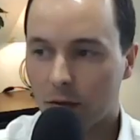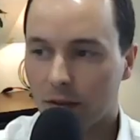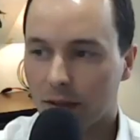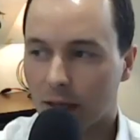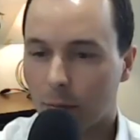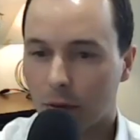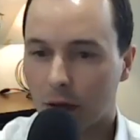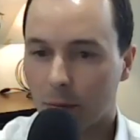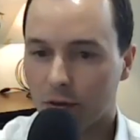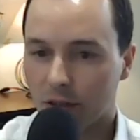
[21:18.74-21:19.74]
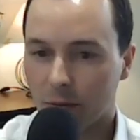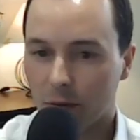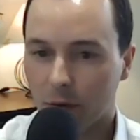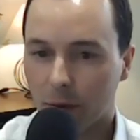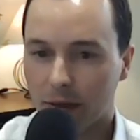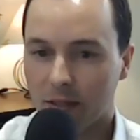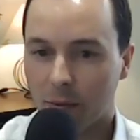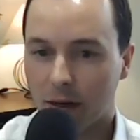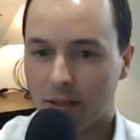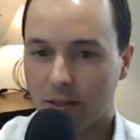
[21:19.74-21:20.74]
think that plumbers are going to be replaced
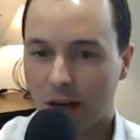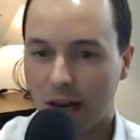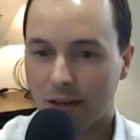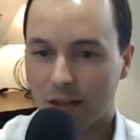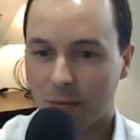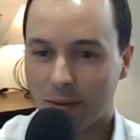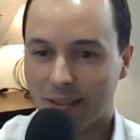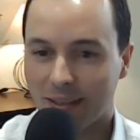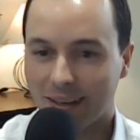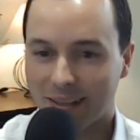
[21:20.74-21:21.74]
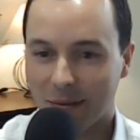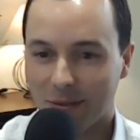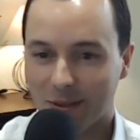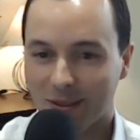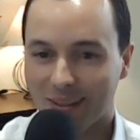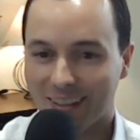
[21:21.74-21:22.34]
by Chat GPT anytime soon?